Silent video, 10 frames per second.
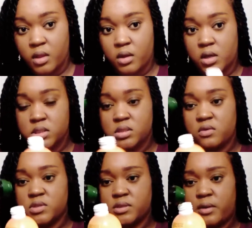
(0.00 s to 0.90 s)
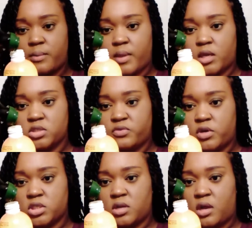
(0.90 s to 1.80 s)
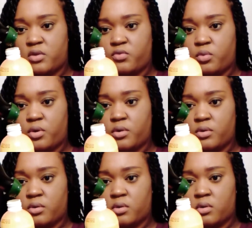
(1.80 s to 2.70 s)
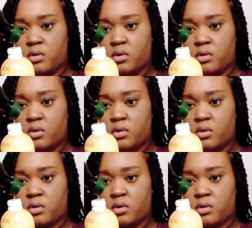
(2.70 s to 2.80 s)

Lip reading: And also some extra virgin olive oil.